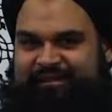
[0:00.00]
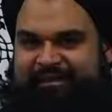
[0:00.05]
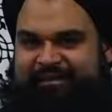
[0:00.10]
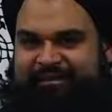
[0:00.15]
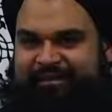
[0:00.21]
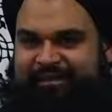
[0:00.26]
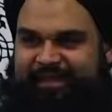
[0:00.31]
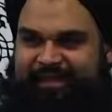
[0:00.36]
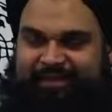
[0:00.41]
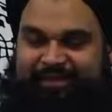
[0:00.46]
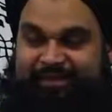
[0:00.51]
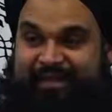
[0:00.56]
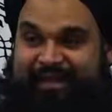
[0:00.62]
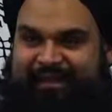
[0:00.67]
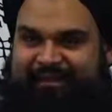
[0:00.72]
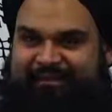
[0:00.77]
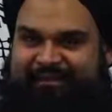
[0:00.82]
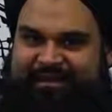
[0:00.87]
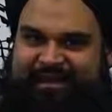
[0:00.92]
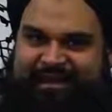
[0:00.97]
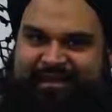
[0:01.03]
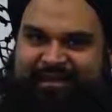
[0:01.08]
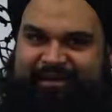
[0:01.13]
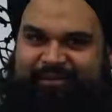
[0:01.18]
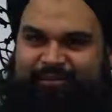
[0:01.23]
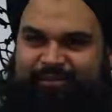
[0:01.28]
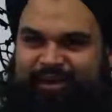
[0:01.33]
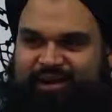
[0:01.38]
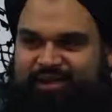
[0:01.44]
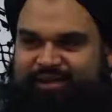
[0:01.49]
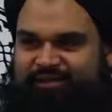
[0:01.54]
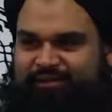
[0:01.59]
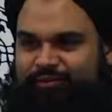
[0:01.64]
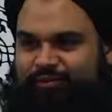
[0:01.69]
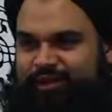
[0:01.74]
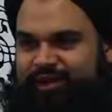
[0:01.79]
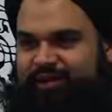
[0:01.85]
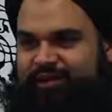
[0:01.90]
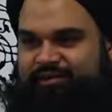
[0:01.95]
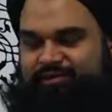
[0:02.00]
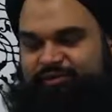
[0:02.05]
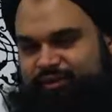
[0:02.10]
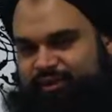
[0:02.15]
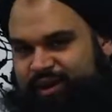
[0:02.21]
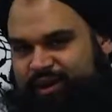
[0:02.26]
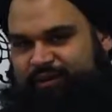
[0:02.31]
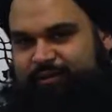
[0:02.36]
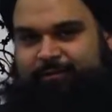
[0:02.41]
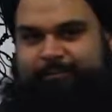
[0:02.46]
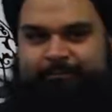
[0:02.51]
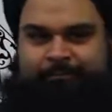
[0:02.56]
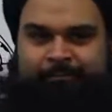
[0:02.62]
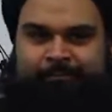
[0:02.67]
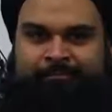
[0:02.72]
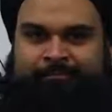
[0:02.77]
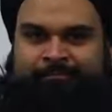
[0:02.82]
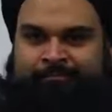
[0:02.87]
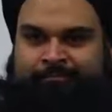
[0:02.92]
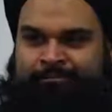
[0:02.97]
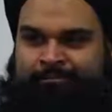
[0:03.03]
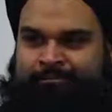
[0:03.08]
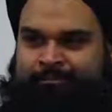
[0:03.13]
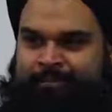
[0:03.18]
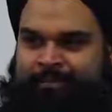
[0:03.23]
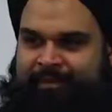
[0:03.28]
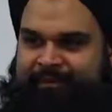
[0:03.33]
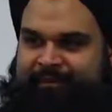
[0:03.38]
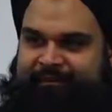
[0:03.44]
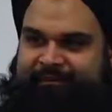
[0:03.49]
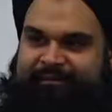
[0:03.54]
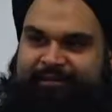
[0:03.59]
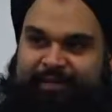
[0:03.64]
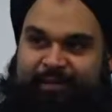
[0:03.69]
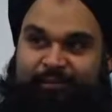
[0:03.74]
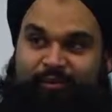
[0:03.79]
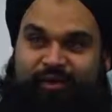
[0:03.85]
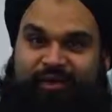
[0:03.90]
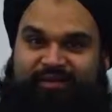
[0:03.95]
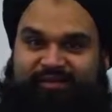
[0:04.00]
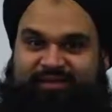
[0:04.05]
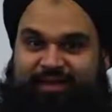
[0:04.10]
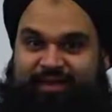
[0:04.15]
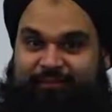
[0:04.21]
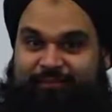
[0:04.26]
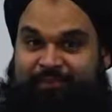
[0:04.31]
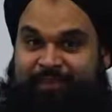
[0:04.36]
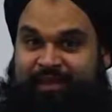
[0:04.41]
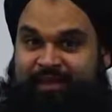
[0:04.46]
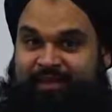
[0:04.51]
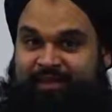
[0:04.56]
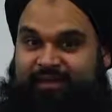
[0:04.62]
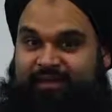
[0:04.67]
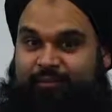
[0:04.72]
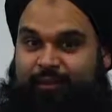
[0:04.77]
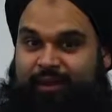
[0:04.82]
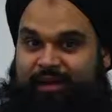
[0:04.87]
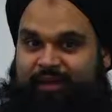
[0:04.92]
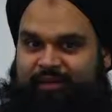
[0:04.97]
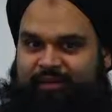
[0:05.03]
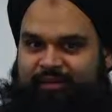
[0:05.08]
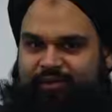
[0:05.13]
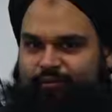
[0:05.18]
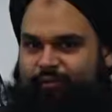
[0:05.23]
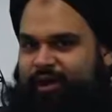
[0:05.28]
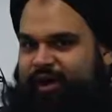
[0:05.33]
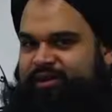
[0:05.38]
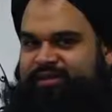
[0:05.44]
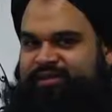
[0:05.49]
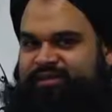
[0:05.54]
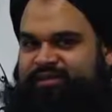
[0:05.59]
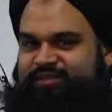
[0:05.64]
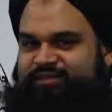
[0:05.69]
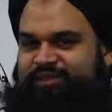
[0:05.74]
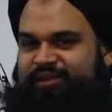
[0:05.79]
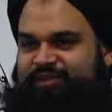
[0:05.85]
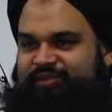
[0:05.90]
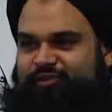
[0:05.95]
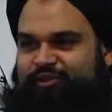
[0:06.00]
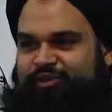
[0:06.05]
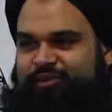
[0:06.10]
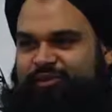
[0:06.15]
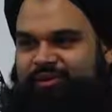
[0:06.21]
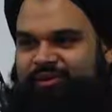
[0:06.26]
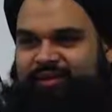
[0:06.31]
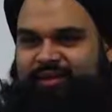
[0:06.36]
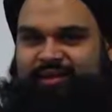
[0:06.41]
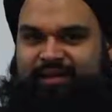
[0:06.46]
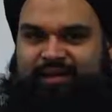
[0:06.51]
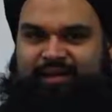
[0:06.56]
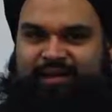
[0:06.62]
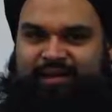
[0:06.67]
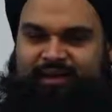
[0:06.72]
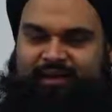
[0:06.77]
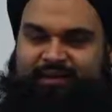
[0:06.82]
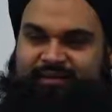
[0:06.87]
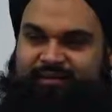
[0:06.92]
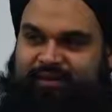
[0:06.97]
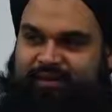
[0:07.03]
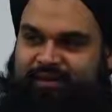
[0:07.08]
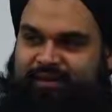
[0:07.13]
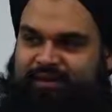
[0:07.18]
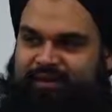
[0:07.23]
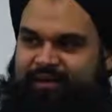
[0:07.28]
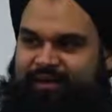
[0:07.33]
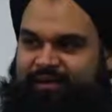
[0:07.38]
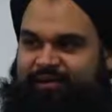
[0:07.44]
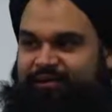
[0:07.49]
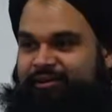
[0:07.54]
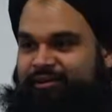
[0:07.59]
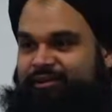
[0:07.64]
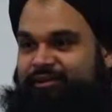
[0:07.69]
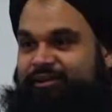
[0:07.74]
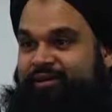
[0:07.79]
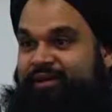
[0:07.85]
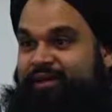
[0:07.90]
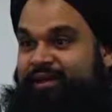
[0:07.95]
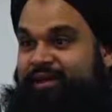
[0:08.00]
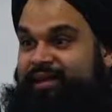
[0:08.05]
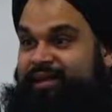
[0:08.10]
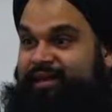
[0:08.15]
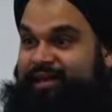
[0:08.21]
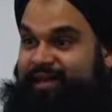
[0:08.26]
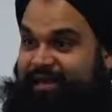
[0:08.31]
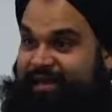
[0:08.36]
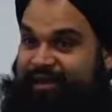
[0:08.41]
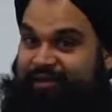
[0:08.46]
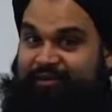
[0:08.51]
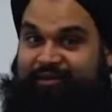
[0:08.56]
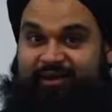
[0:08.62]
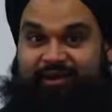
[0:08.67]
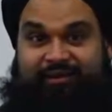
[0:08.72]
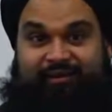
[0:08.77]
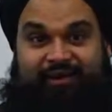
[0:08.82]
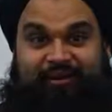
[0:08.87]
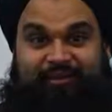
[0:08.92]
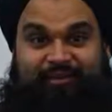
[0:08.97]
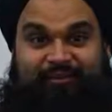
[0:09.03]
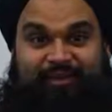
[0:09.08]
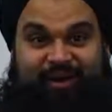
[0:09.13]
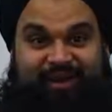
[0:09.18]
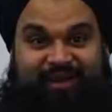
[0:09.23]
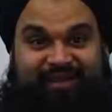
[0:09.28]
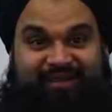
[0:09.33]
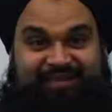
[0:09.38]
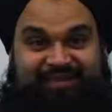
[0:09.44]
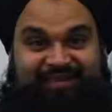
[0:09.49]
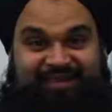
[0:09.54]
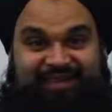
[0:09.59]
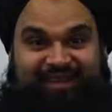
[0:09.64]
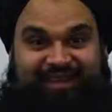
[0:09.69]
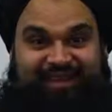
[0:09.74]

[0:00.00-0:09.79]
So they do that, they take 100 buckets of water and throw it out. And they're like, Maulana Sahib, the water still smells horrible. He's like, I don't know, take out another 100 buckets.